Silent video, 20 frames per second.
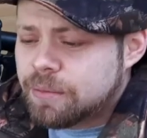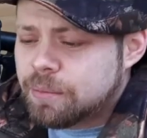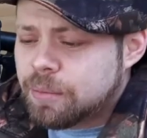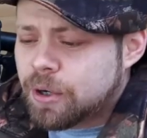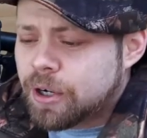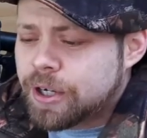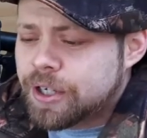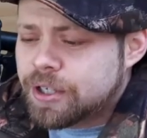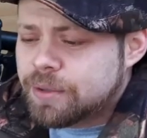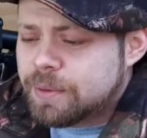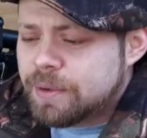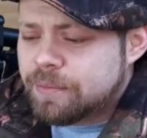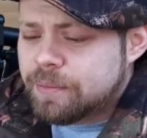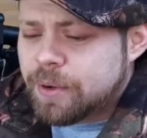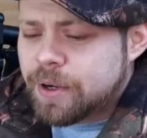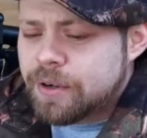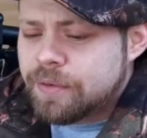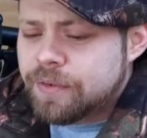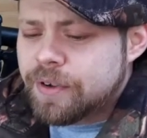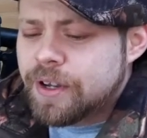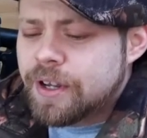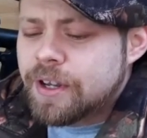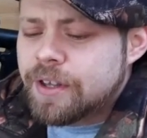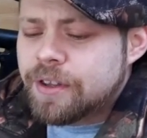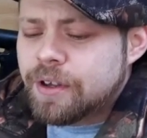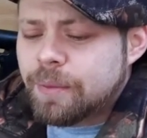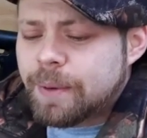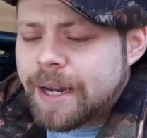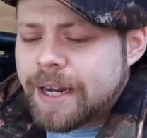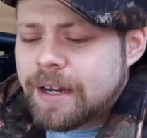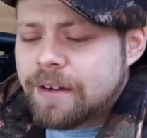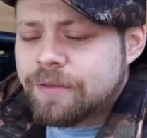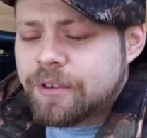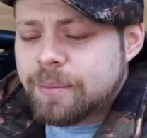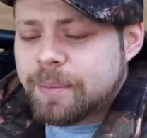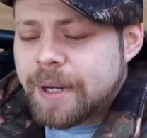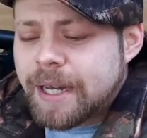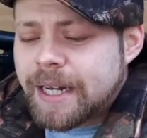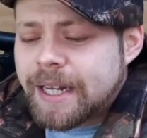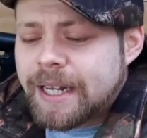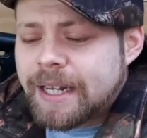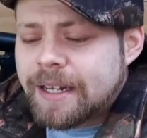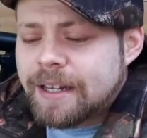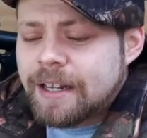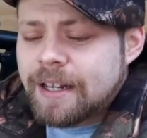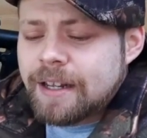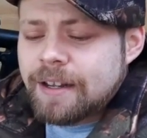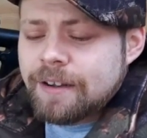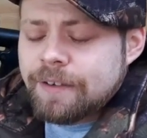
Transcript: combined with both the weight of the pellet